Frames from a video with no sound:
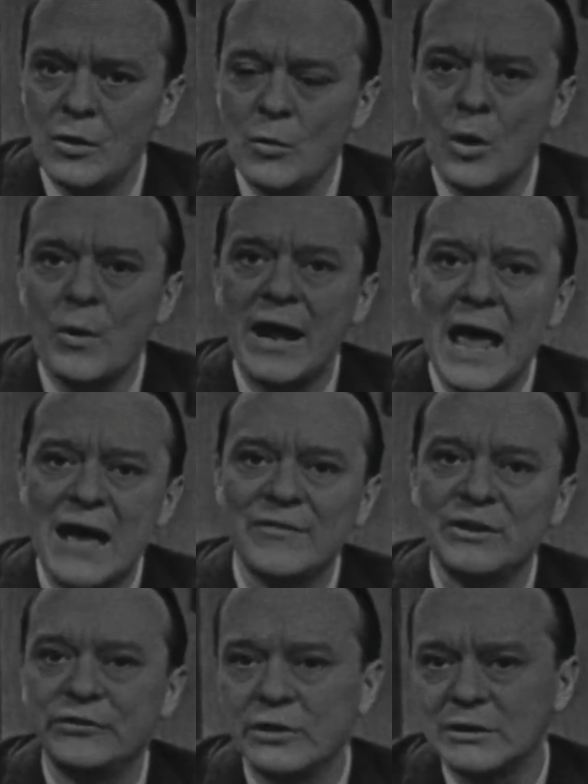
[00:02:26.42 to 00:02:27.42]
where we have
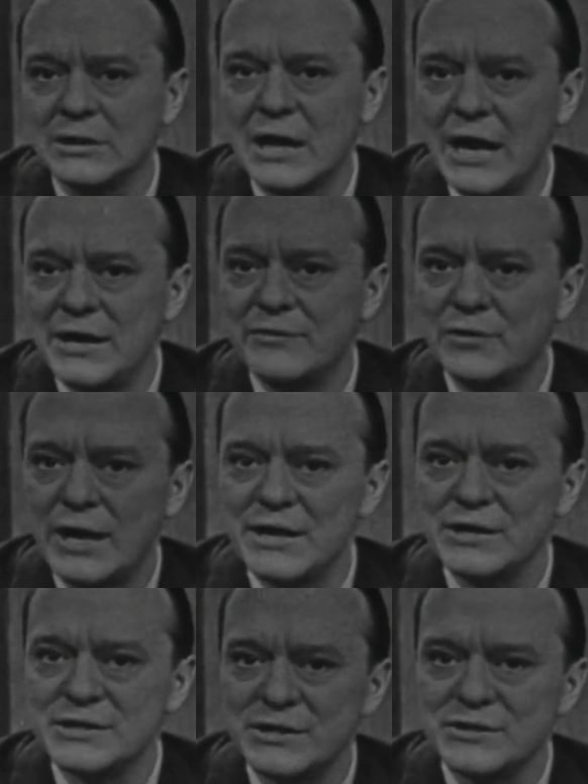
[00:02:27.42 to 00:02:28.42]
a certain kind of
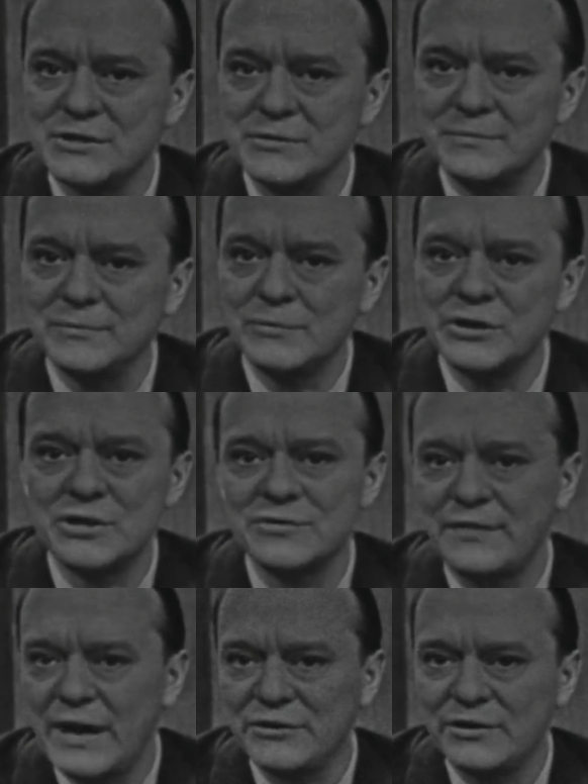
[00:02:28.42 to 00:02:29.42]
writing system which has
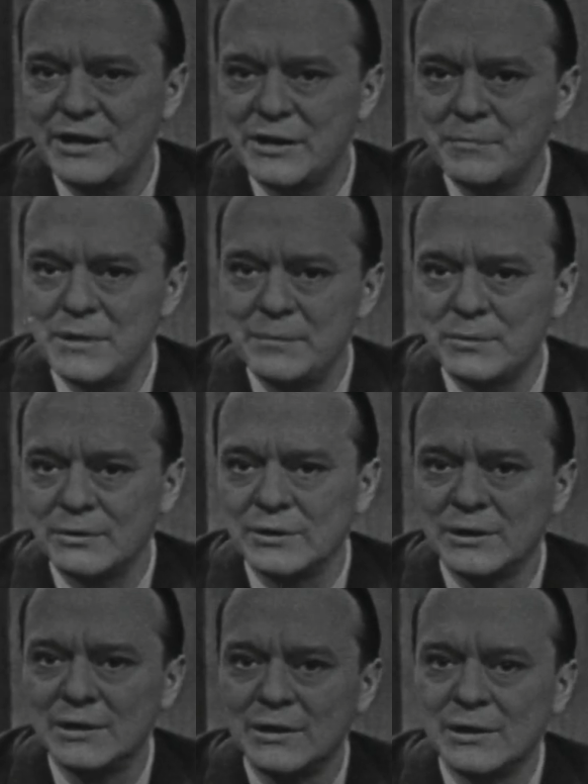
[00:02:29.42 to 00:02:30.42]
fascinated people
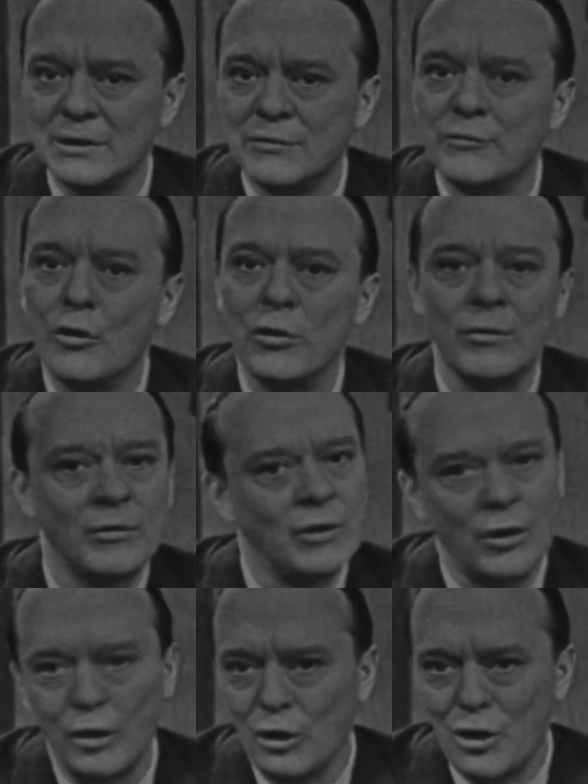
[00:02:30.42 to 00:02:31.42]
for
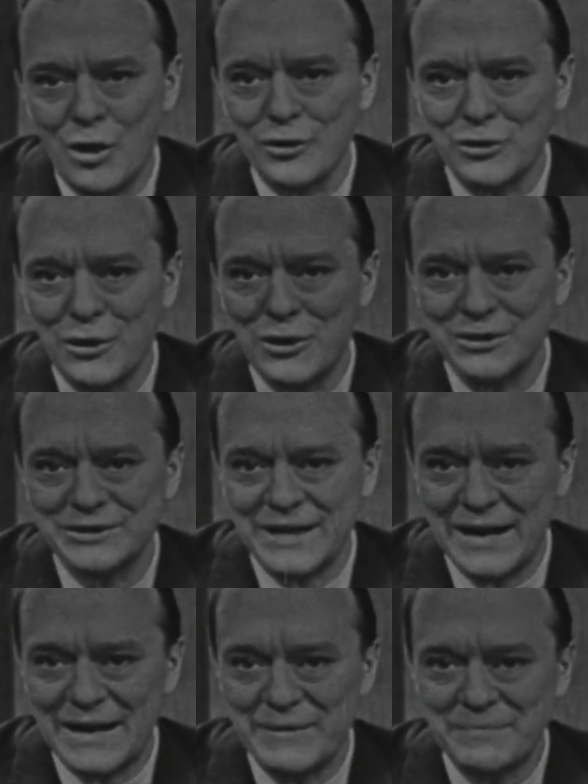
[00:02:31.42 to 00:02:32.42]
a long, long
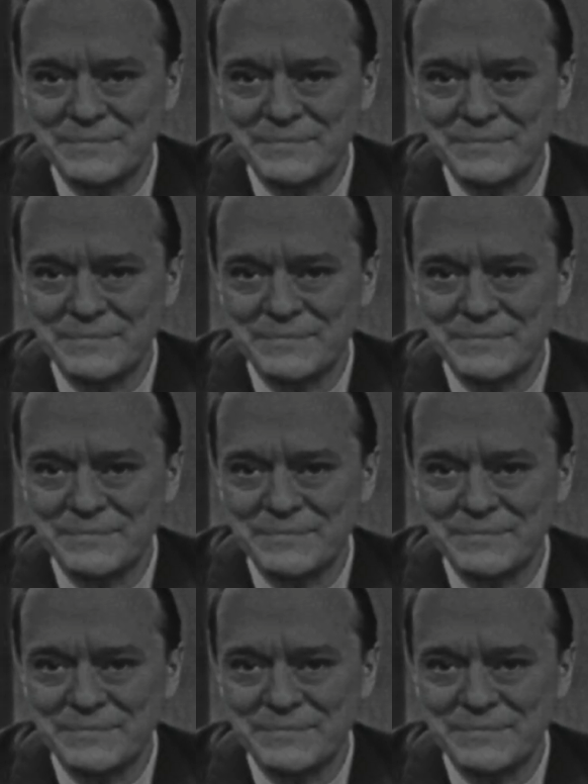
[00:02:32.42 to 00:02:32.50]
time.